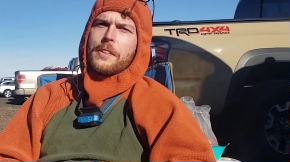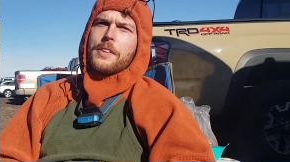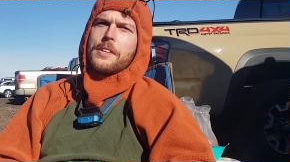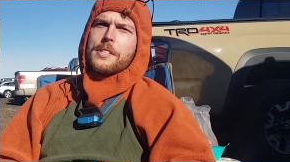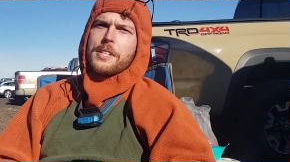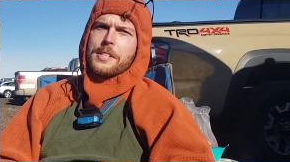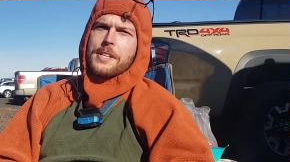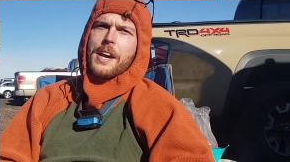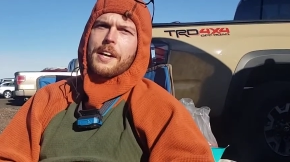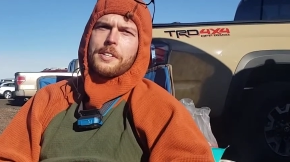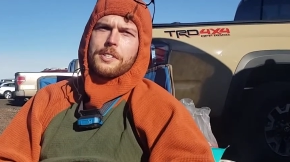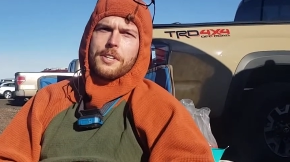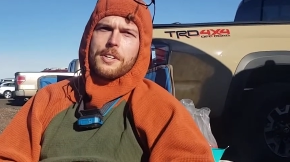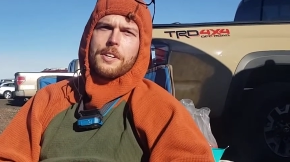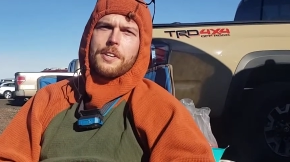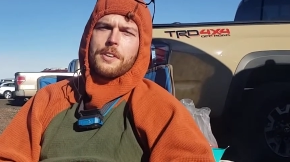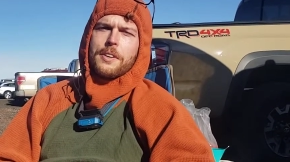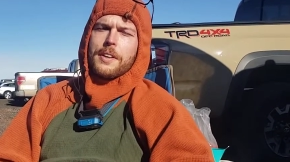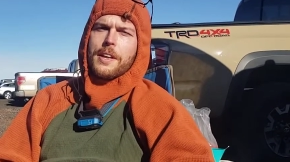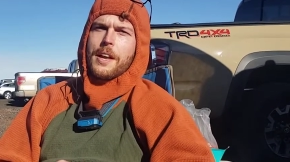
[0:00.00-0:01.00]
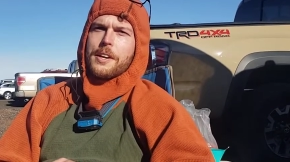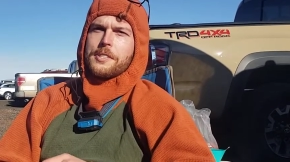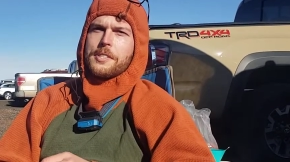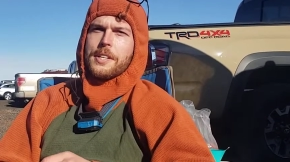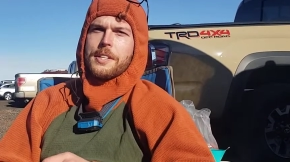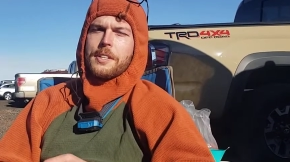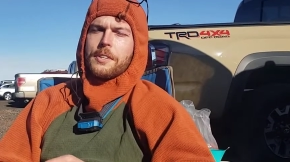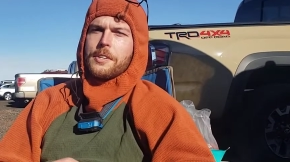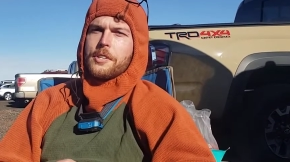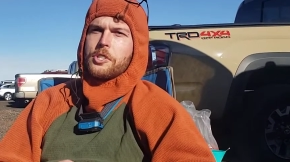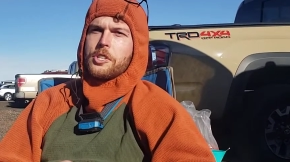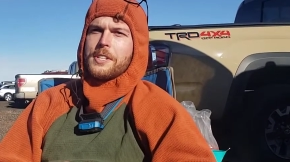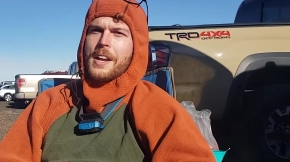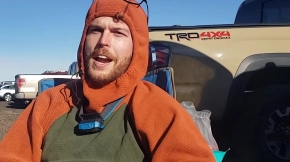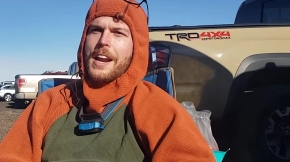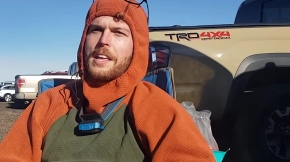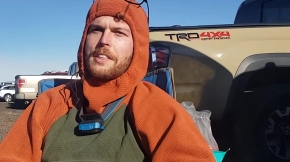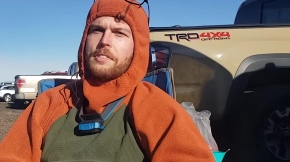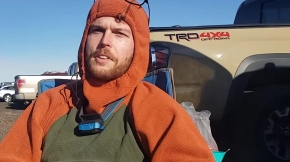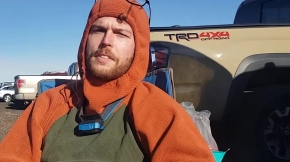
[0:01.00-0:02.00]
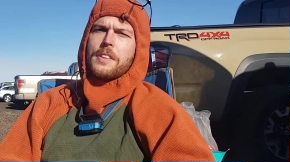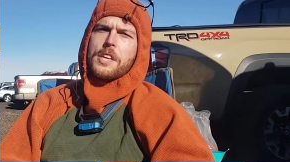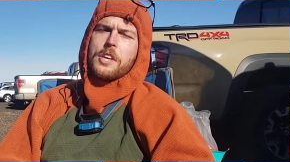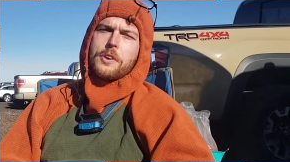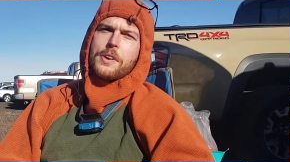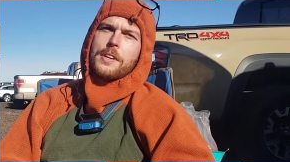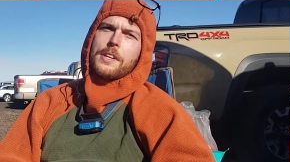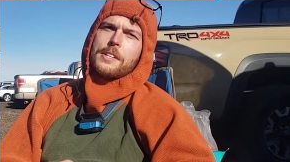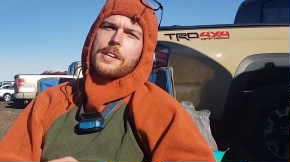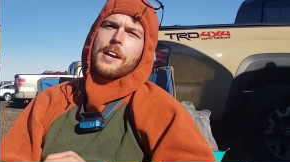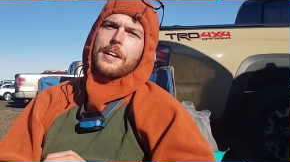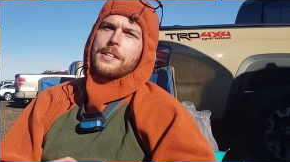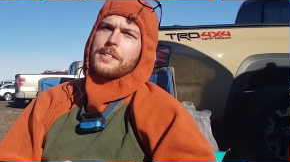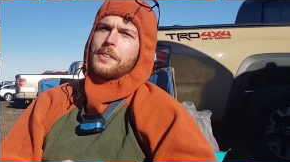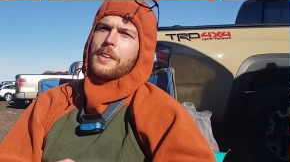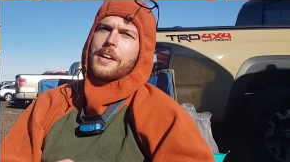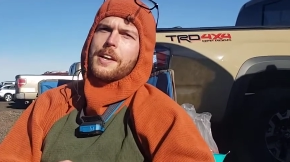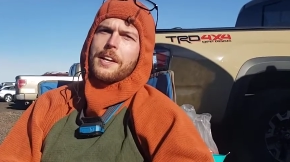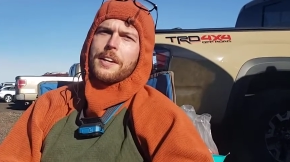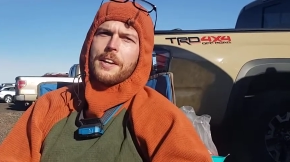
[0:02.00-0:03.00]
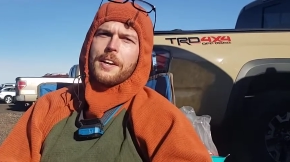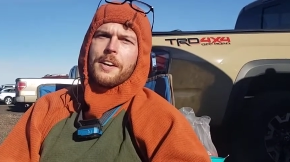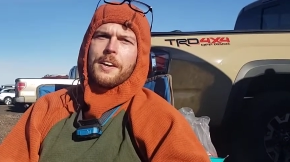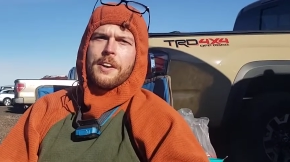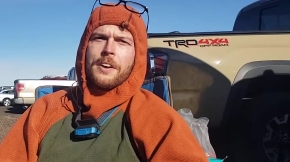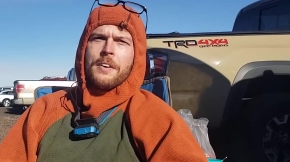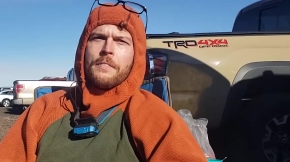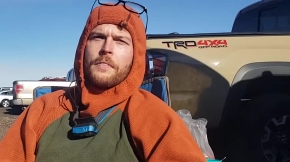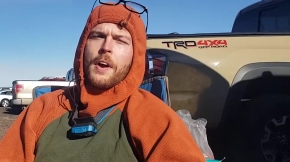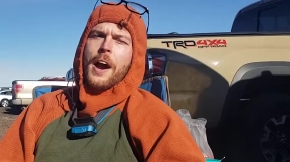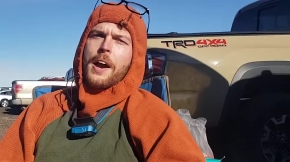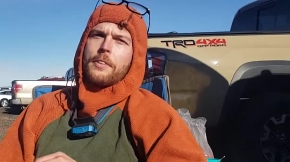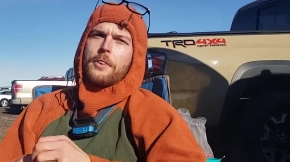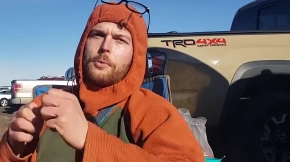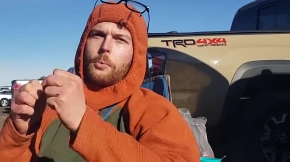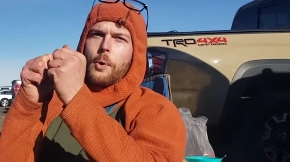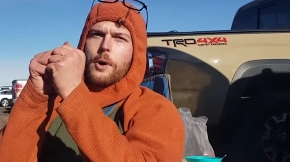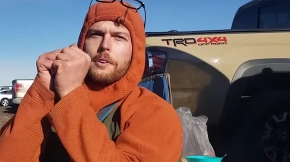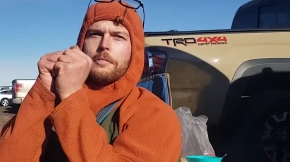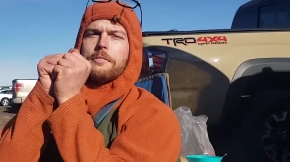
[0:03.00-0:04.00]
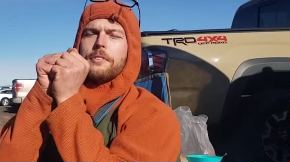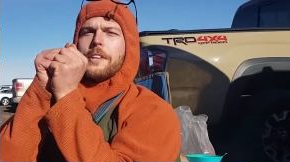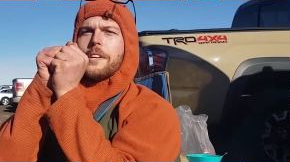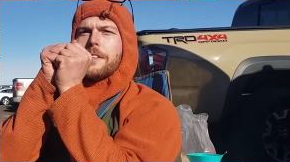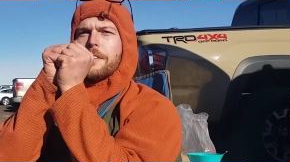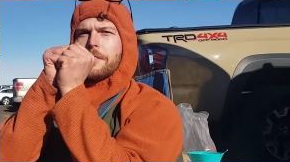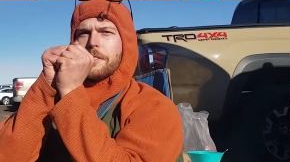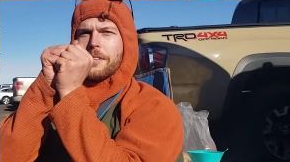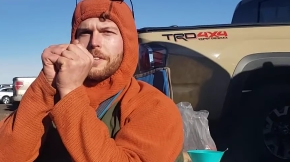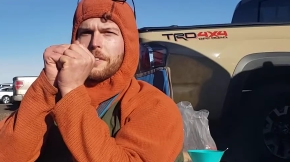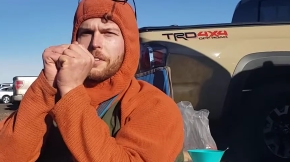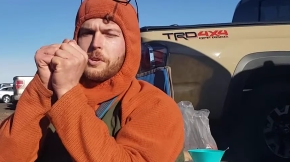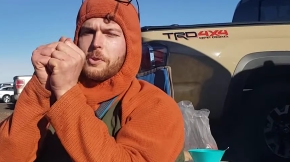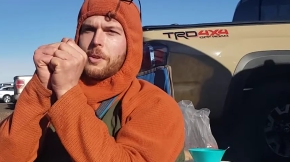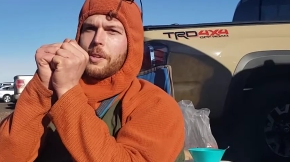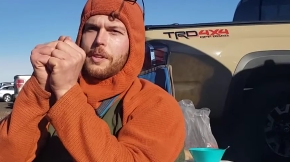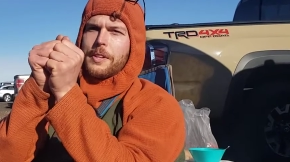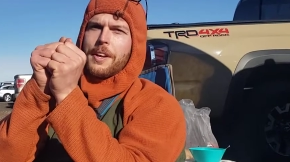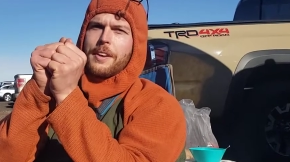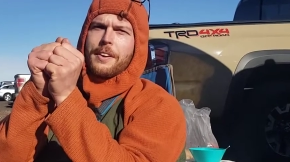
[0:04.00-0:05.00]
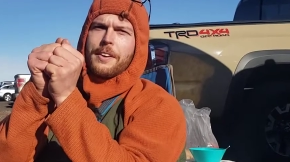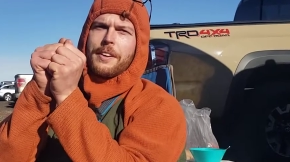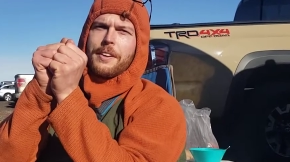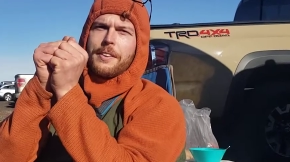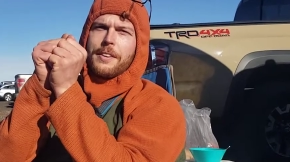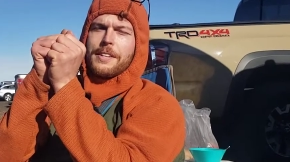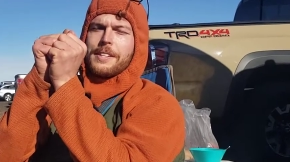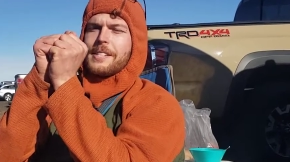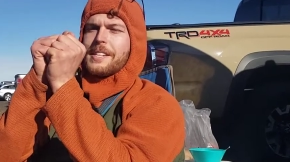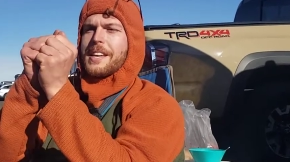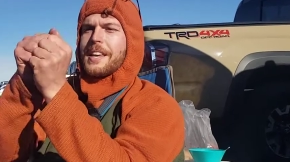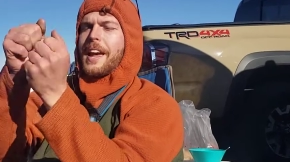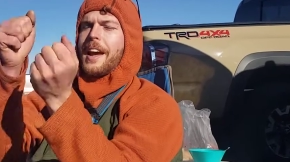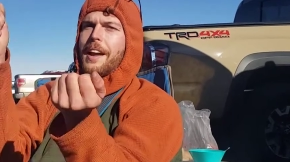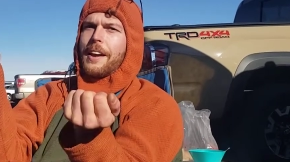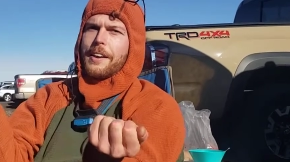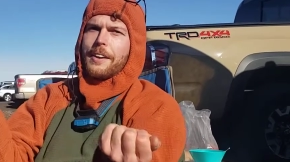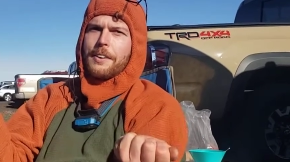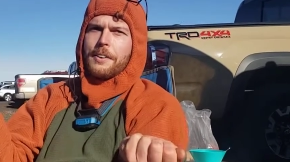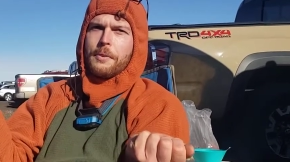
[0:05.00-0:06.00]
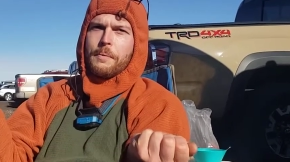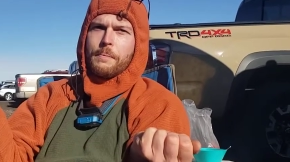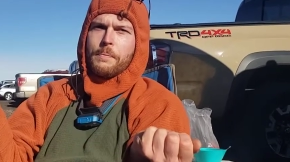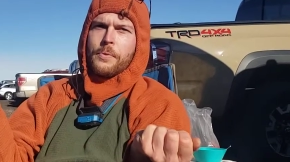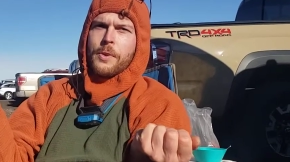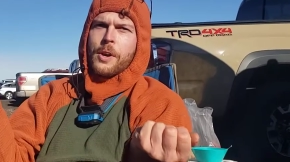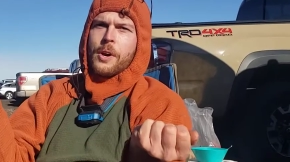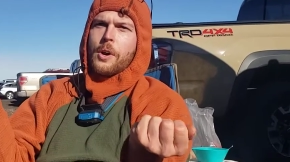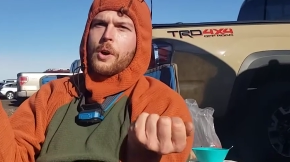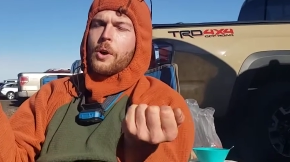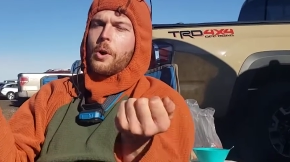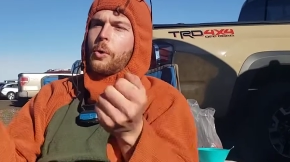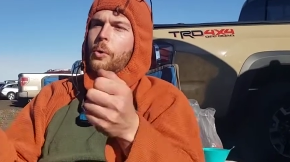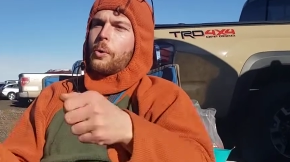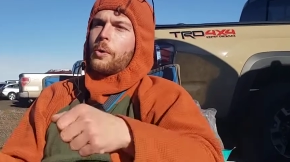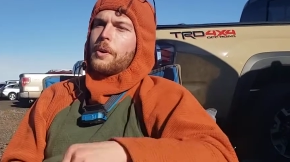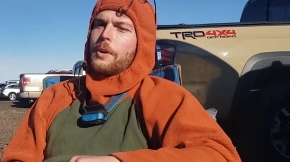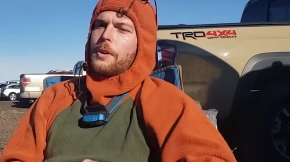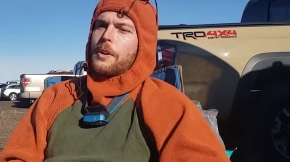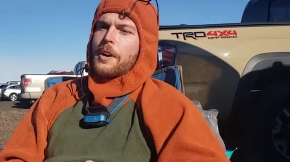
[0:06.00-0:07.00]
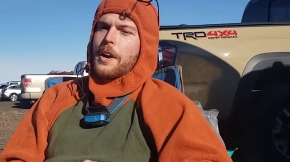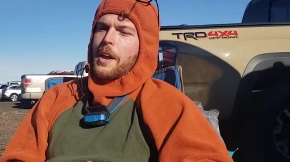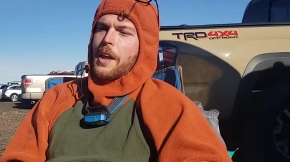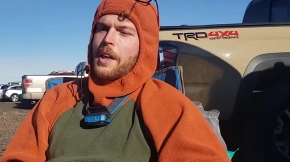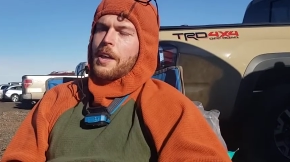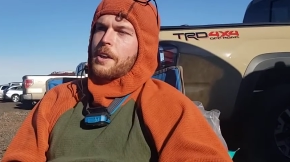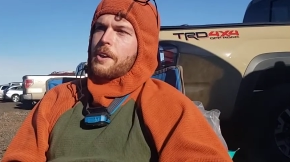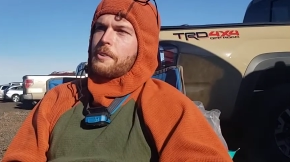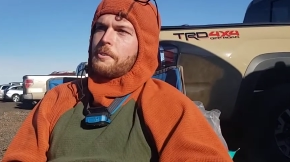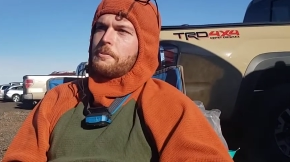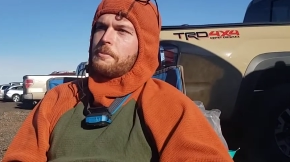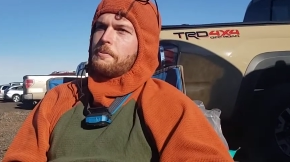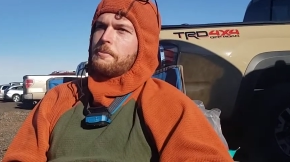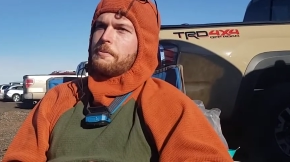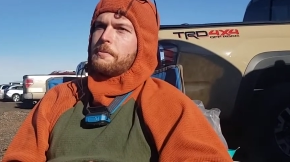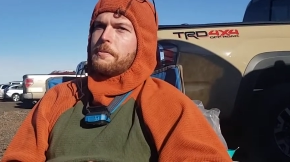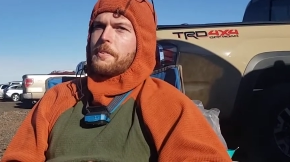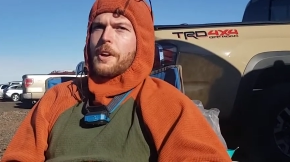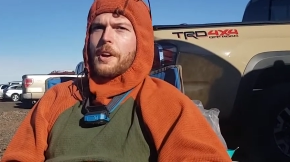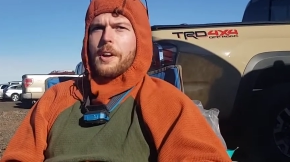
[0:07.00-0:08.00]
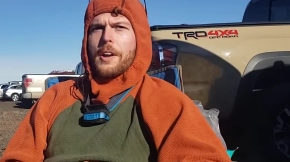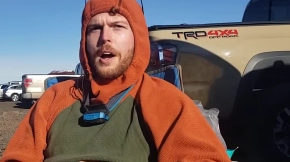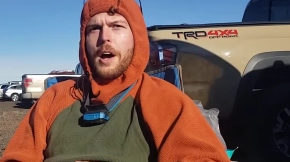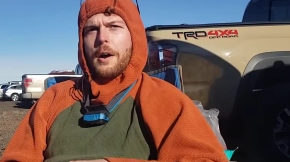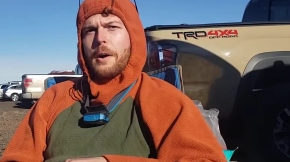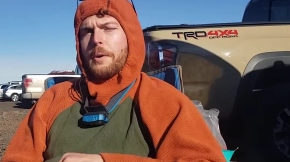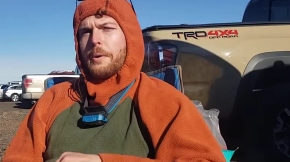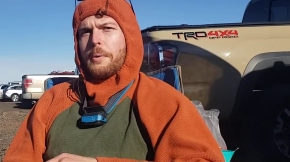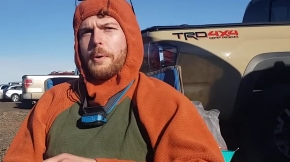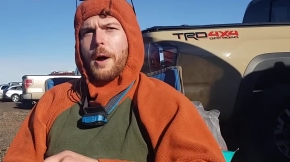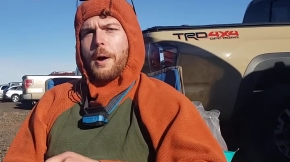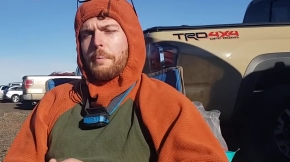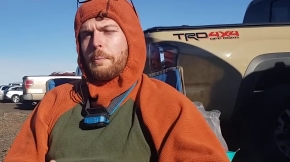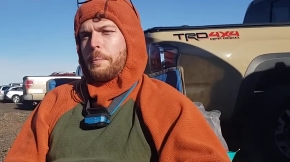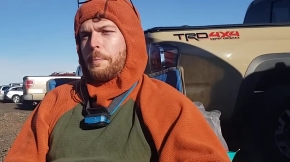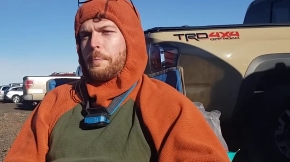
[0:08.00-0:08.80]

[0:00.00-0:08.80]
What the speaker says: this detector. A signal is just anything that you can detect, like either one of these nuclei decaying, or if a